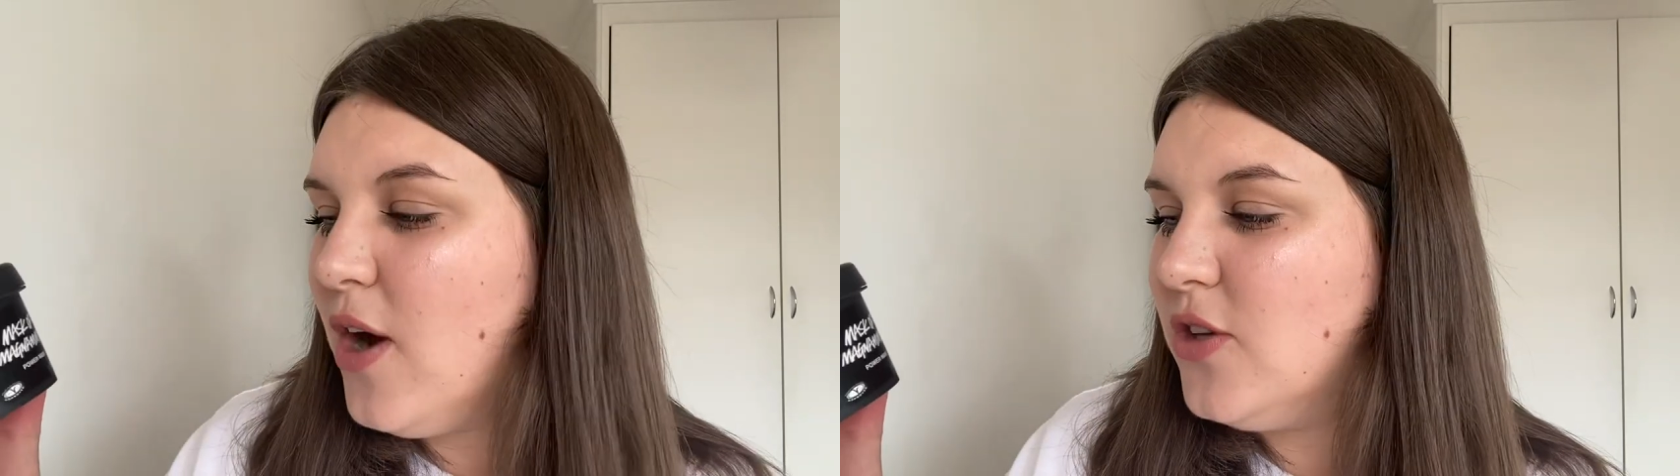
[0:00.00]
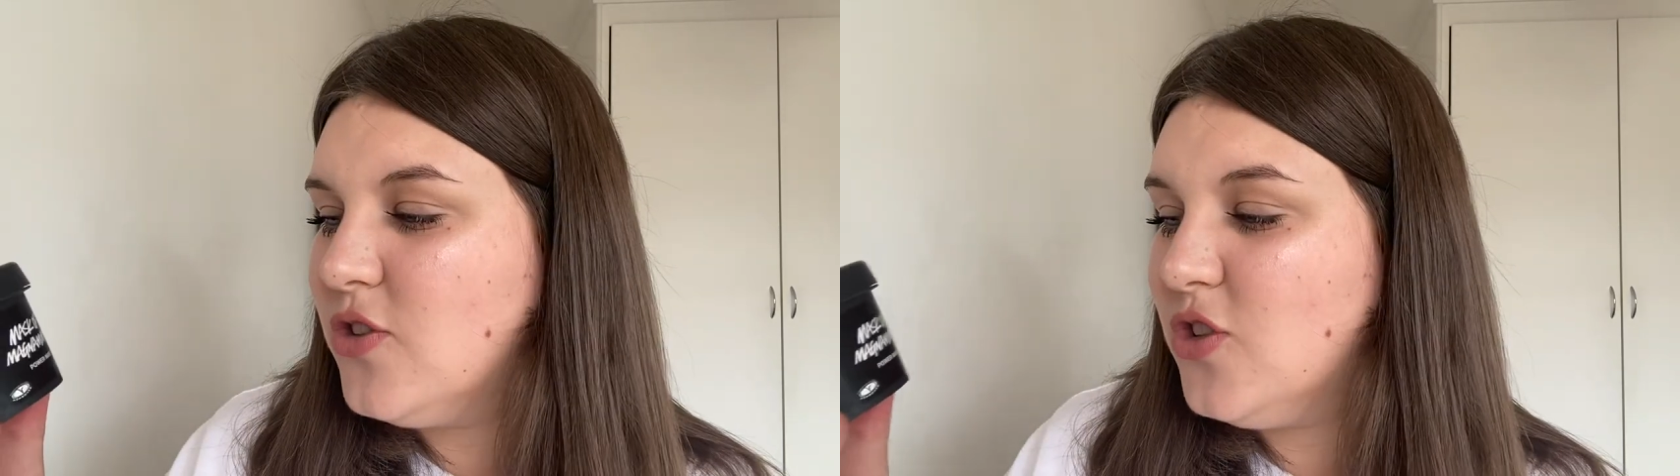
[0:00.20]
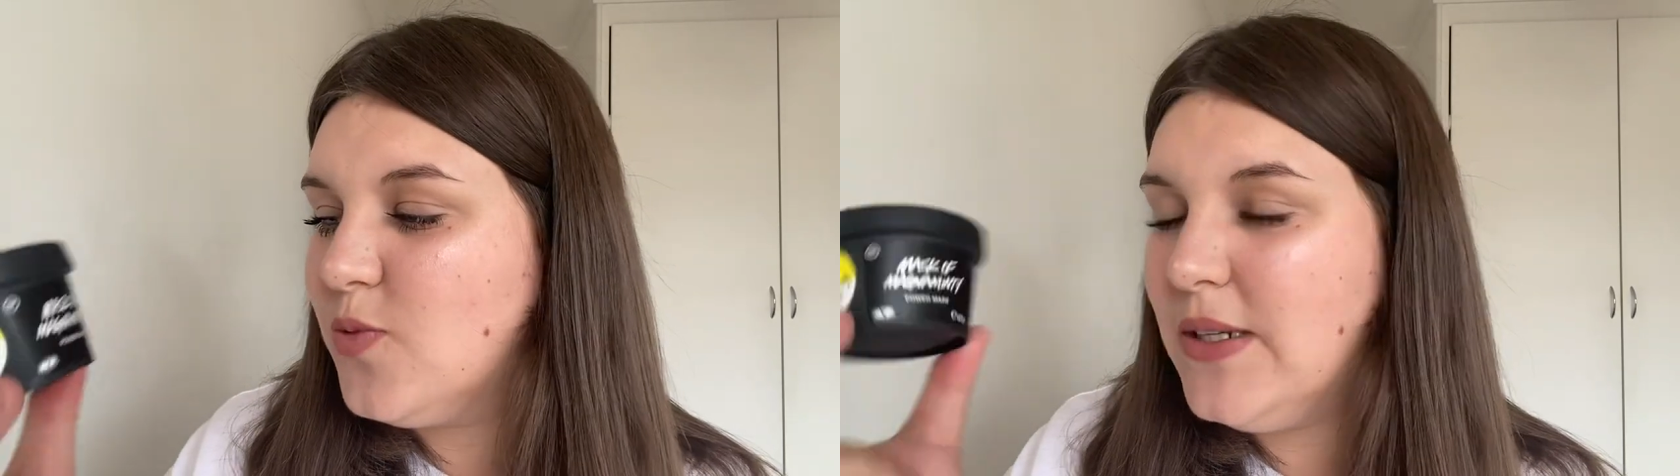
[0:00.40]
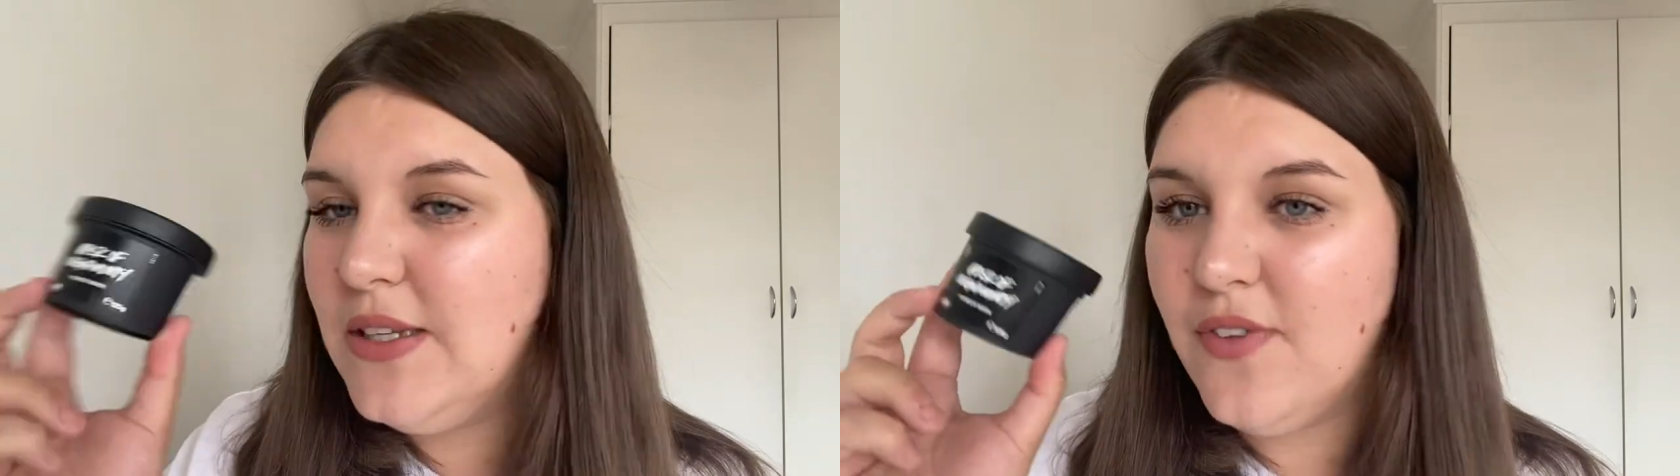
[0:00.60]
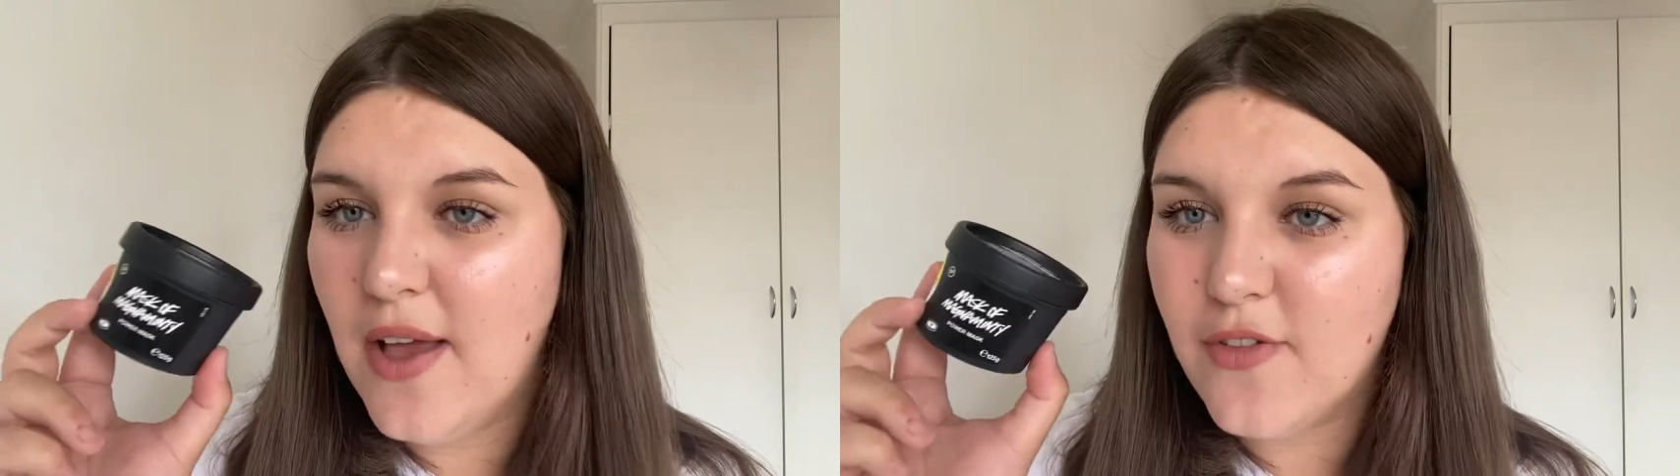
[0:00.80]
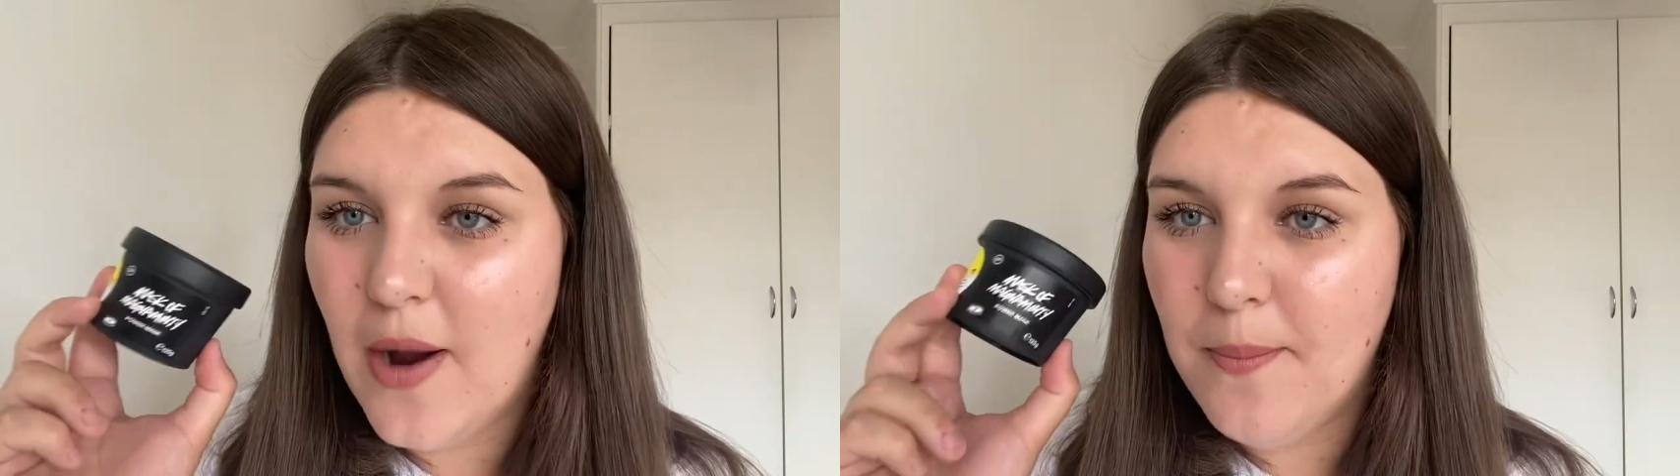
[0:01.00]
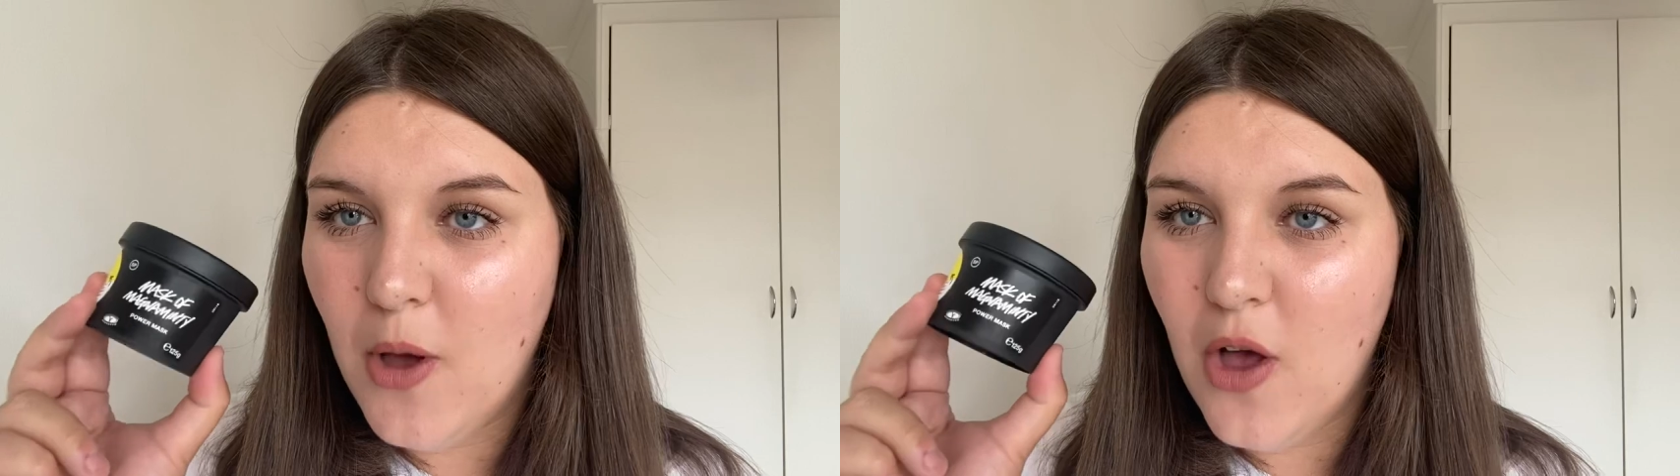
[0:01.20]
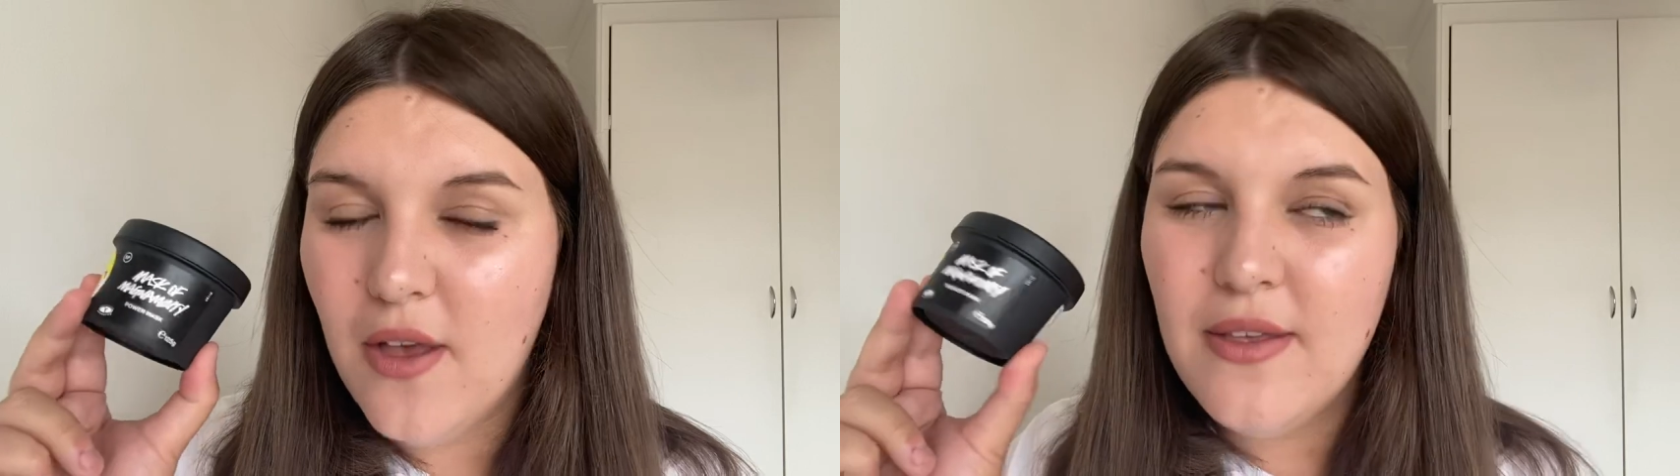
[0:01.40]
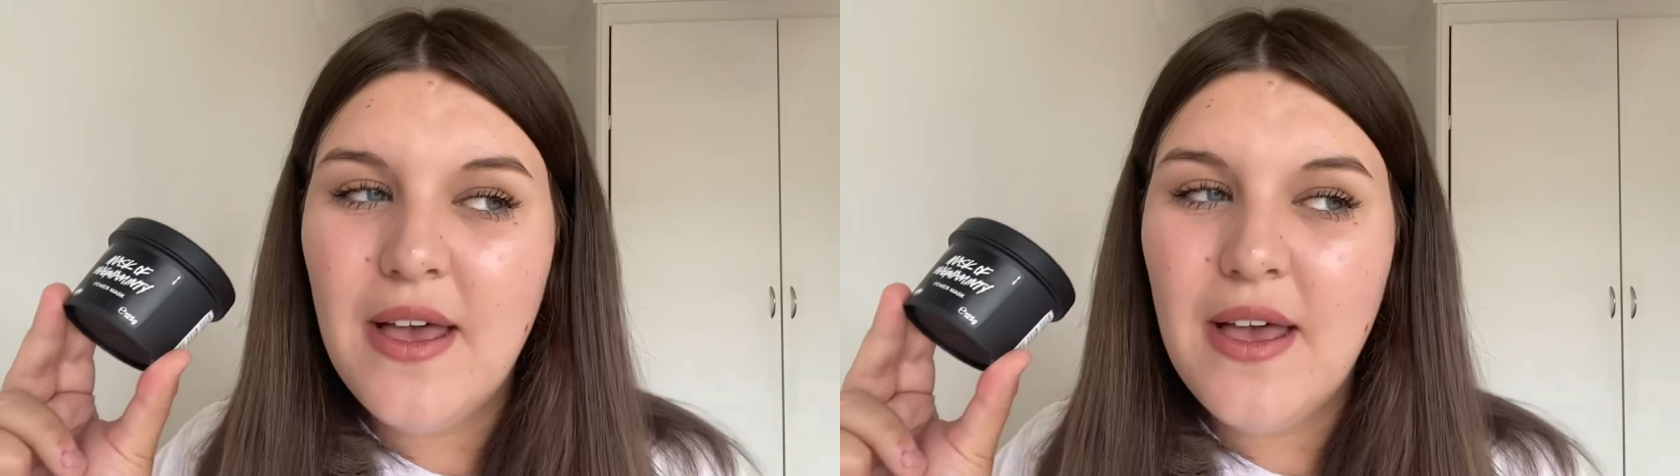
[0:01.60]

125 gram pot,